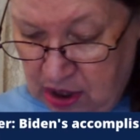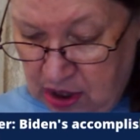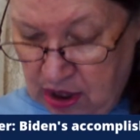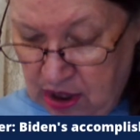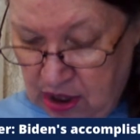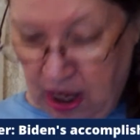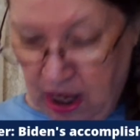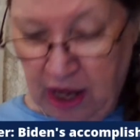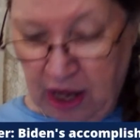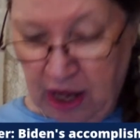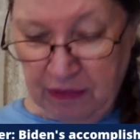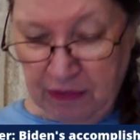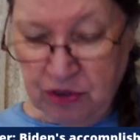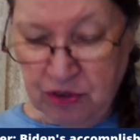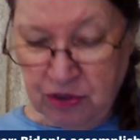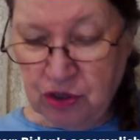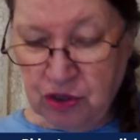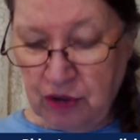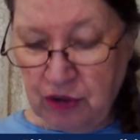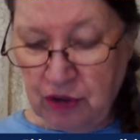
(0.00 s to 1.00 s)

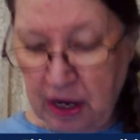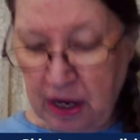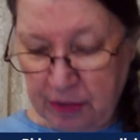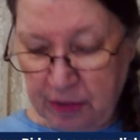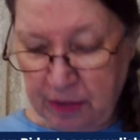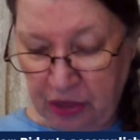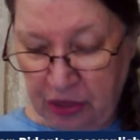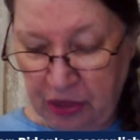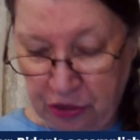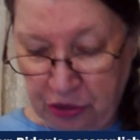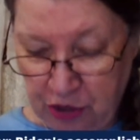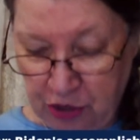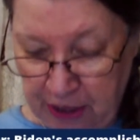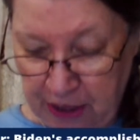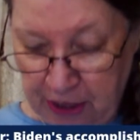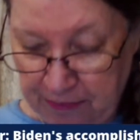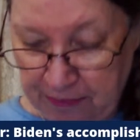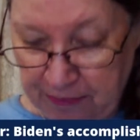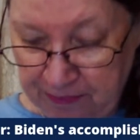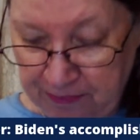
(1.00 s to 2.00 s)
Deuteronomy
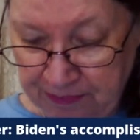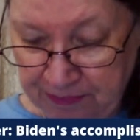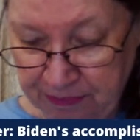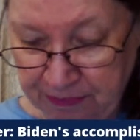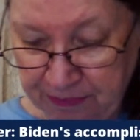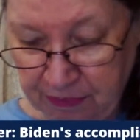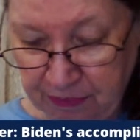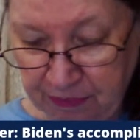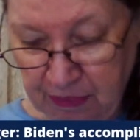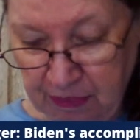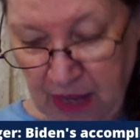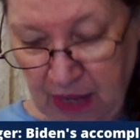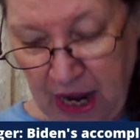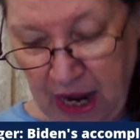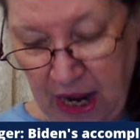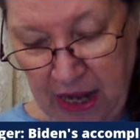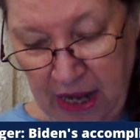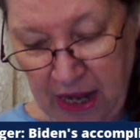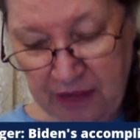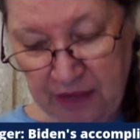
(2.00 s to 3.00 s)
30.
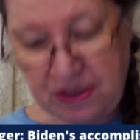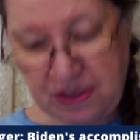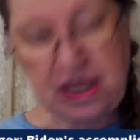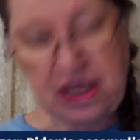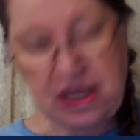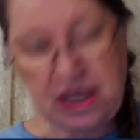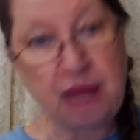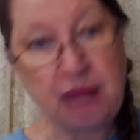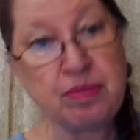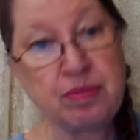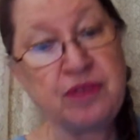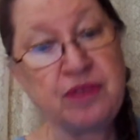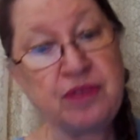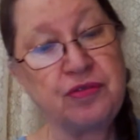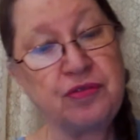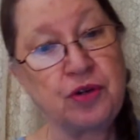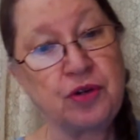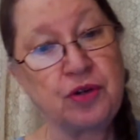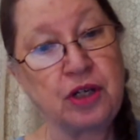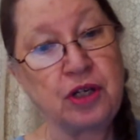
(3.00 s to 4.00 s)
I have set
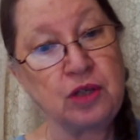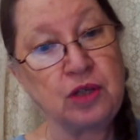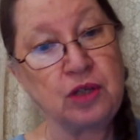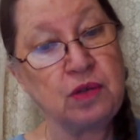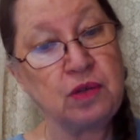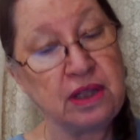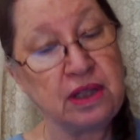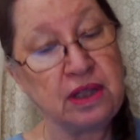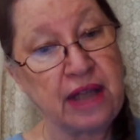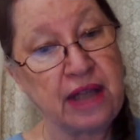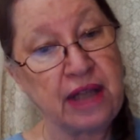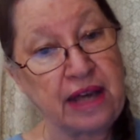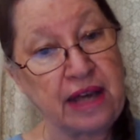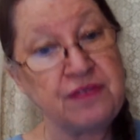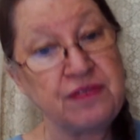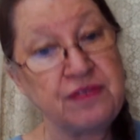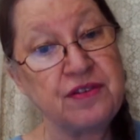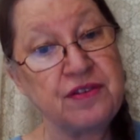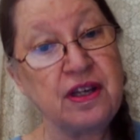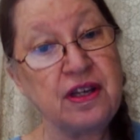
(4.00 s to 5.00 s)
before you
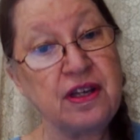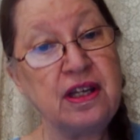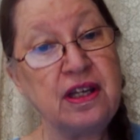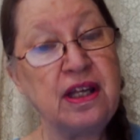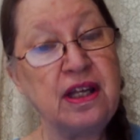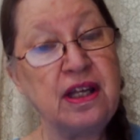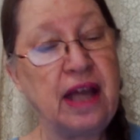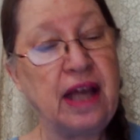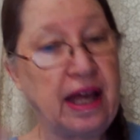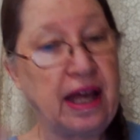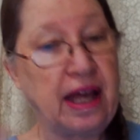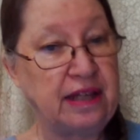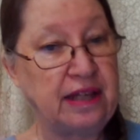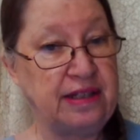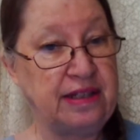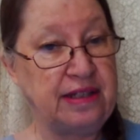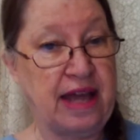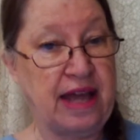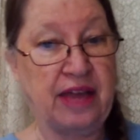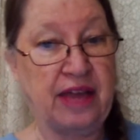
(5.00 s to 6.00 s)
life and
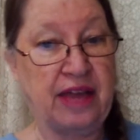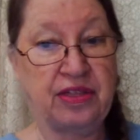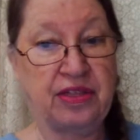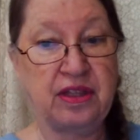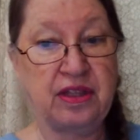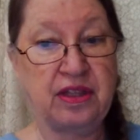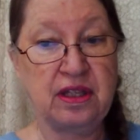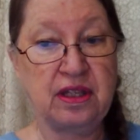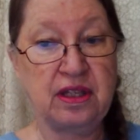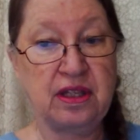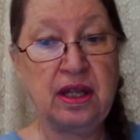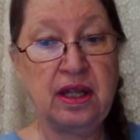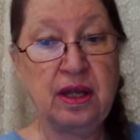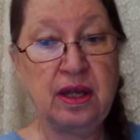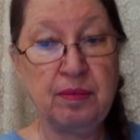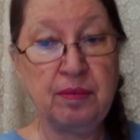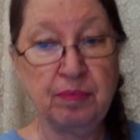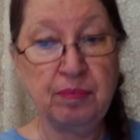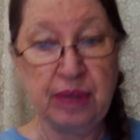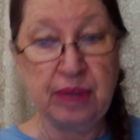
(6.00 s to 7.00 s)
death,
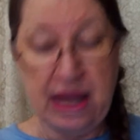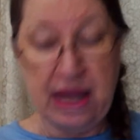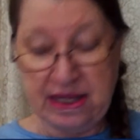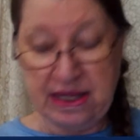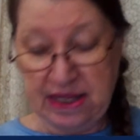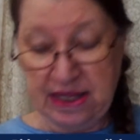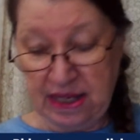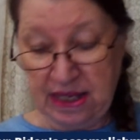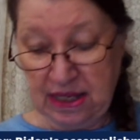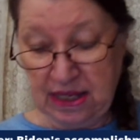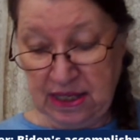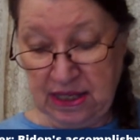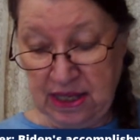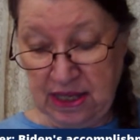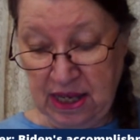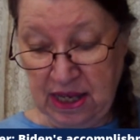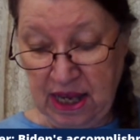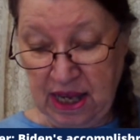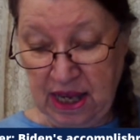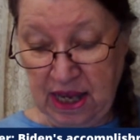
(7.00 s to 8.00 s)
blessings
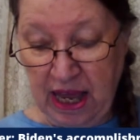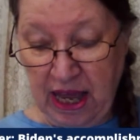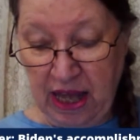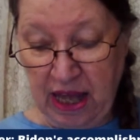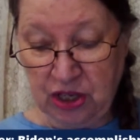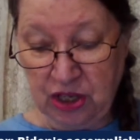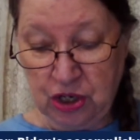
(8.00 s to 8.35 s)
and